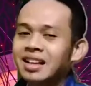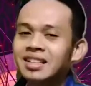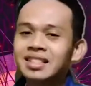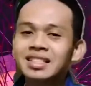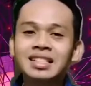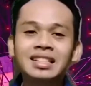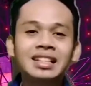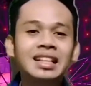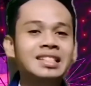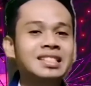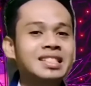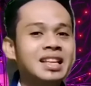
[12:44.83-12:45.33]

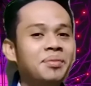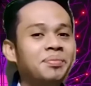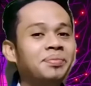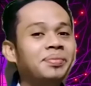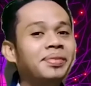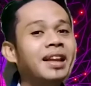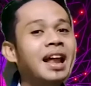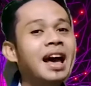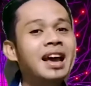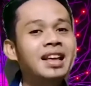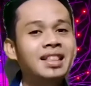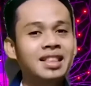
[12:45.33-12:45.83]
Yes, let's
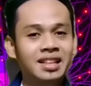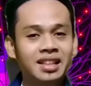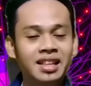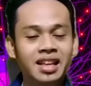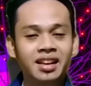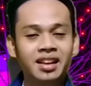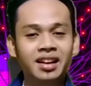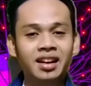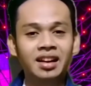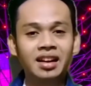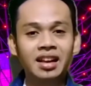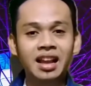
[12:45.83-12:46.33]
apply
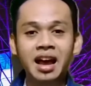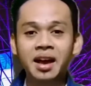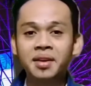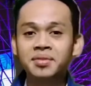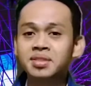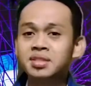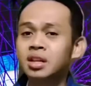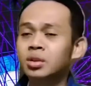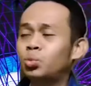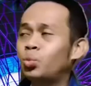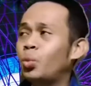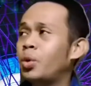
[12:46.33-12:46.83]
that in our
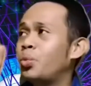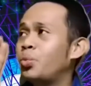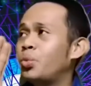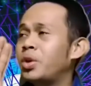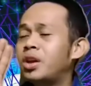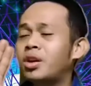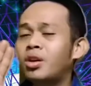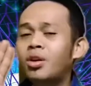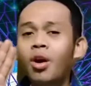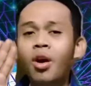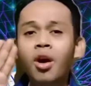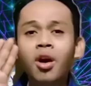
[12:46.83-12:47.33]
lives, that
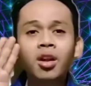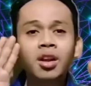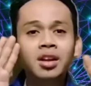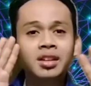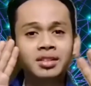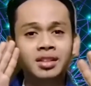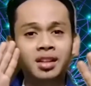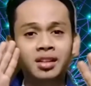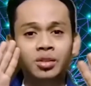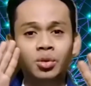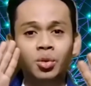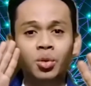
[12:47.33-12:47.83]
when we
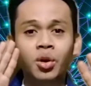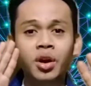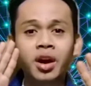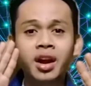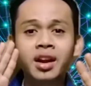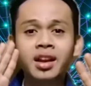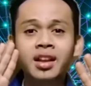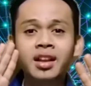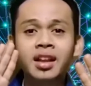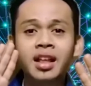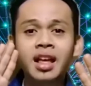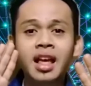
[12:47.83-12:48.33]
call on the
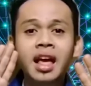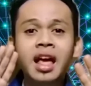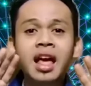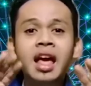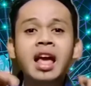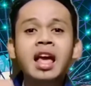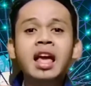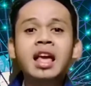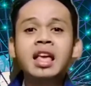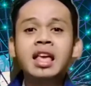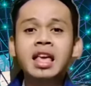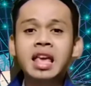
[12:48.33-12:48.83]
Lord,
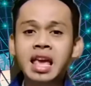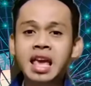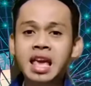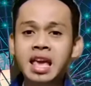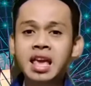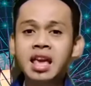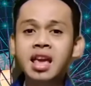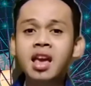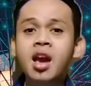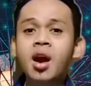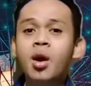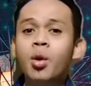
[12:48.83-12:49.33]

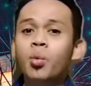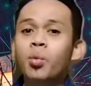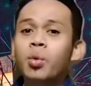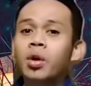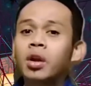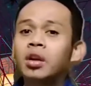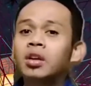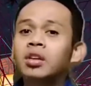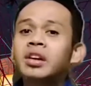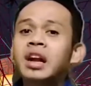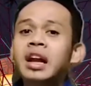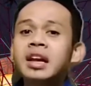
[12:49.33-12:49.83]
He
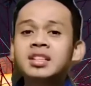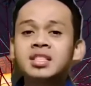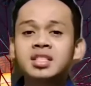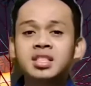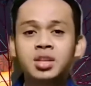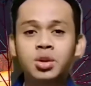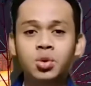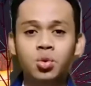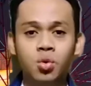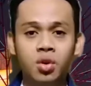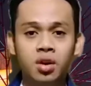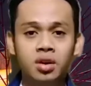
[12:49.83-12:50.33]
will
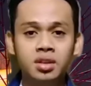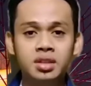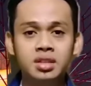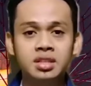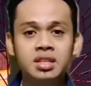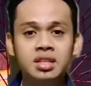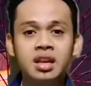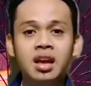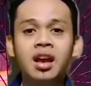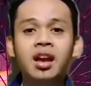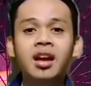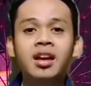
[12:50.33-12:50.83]
rescue
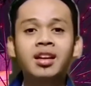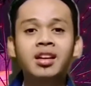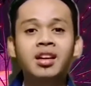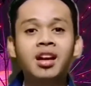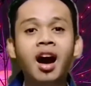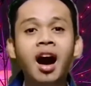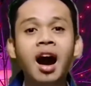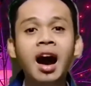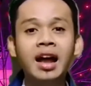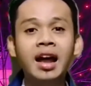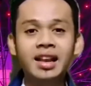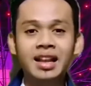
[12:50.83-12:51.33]
us.
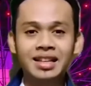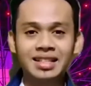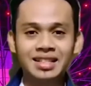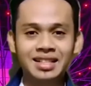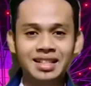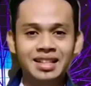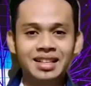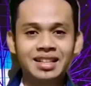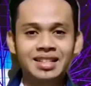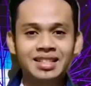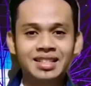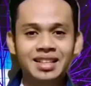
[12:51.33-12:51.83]
God
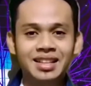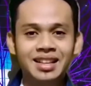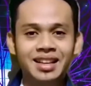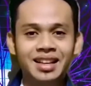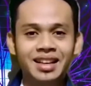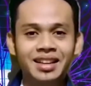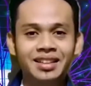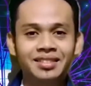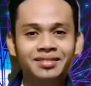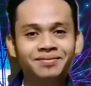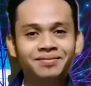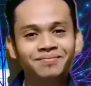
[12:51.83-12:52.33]
is
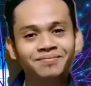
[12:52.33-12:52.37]
listening.